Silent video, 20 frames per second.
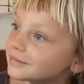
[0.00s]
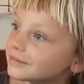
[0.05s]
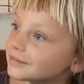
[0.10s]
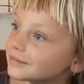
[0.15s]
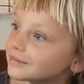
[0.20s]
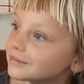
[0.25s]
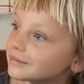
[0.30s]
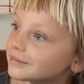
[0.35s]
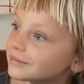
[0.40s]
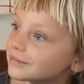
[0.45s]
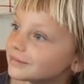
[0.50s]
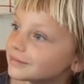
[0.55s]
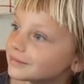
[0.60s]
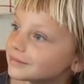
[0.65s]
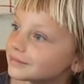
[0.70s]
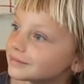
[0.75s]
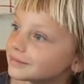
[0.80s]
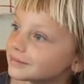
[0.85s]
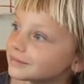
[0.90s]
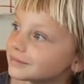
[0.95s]

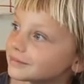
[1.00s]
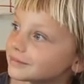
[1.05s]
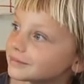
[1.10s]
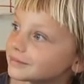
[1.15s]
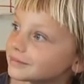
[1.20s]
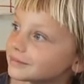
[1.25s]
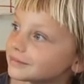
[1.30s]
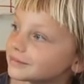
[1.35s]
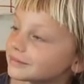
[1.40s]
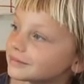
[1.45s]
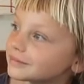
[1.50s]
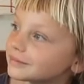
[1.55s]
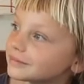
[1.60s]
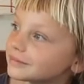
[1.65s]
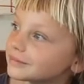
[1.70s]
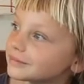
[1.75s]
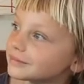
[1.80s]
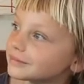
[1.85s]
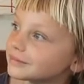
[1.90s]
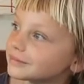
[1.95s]

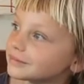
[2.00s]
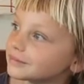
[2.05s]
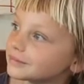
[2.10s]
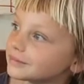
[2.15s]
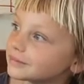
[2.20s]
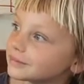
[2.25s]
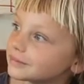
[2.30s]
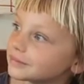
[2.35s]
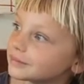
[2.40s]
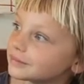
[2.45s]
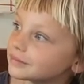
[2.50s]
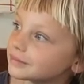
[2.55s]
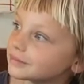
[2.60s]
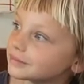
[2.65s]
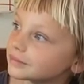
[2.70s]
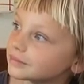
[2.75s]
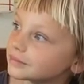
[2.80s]
(silent)